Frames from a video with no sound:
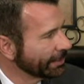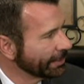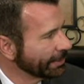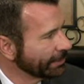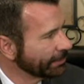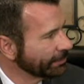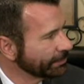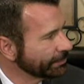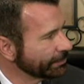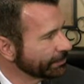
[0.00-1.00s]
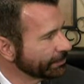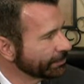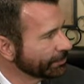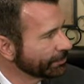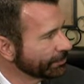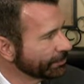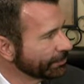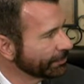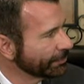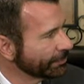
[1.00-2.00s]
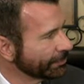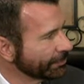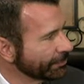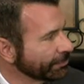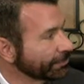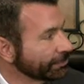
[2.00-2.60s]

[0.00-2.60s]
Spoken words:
(silent)